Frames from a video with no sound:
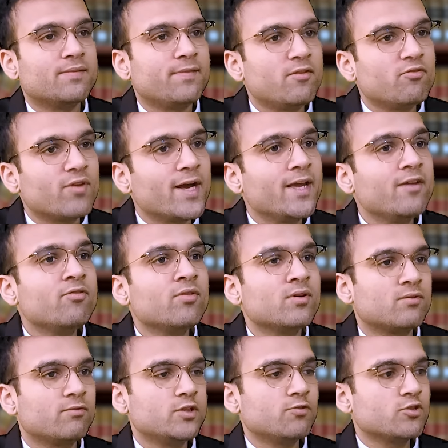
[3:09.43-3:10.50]
The wife,
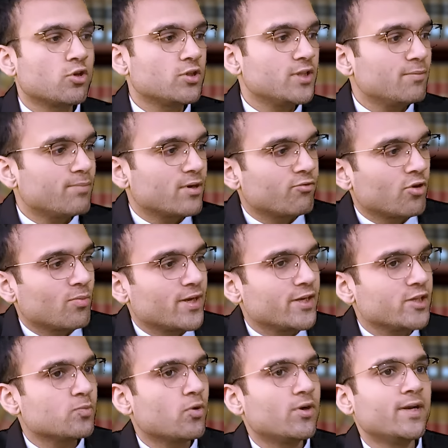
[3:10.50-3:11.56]
which was on the performer
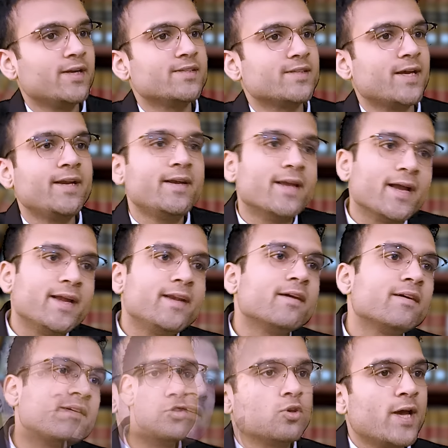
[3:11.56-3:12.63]
respondent side, died.
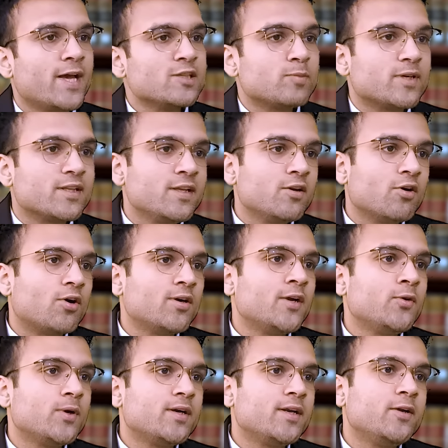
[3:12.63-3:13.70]
So as per the Order
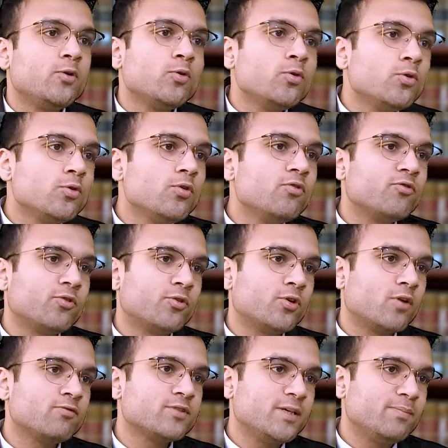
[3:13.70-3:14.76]
22, Rule
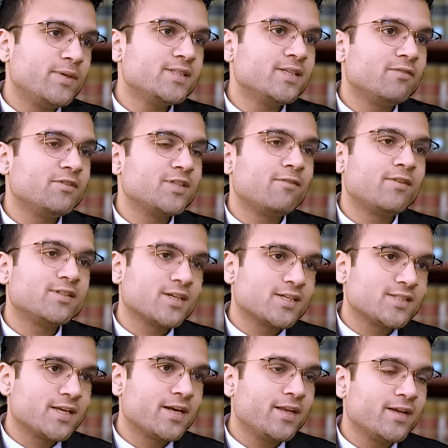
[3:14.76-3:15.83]
4 of CPC, which I have
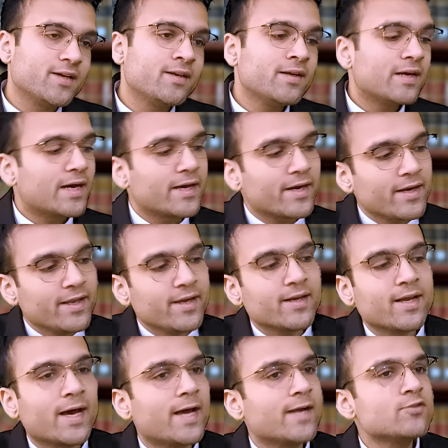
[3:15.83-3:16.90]
discussed earlier, her
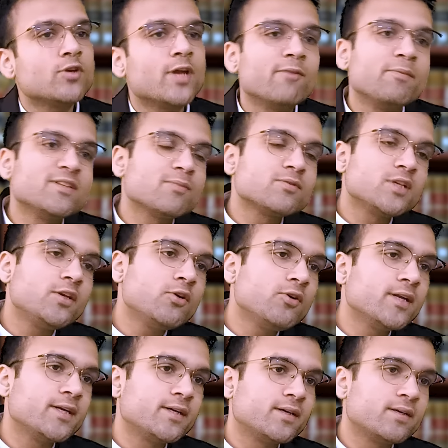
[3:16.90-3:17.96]
legal heir should have been
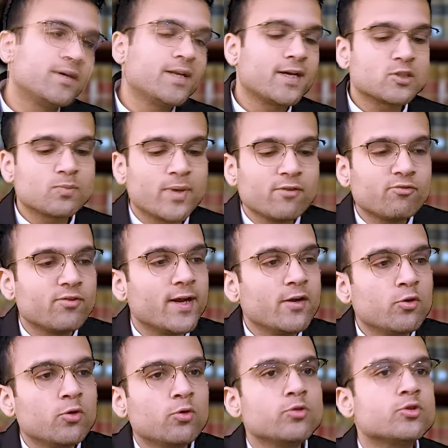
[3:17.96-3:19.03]
substituted. But husband failed
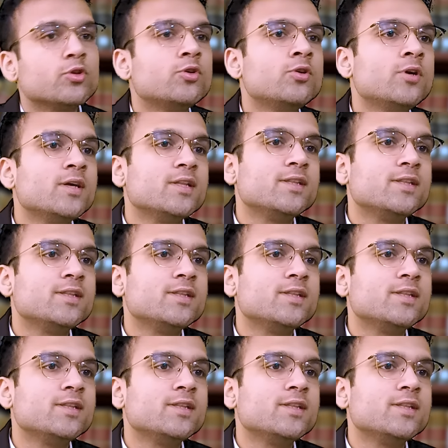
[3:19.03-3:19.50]
to do so.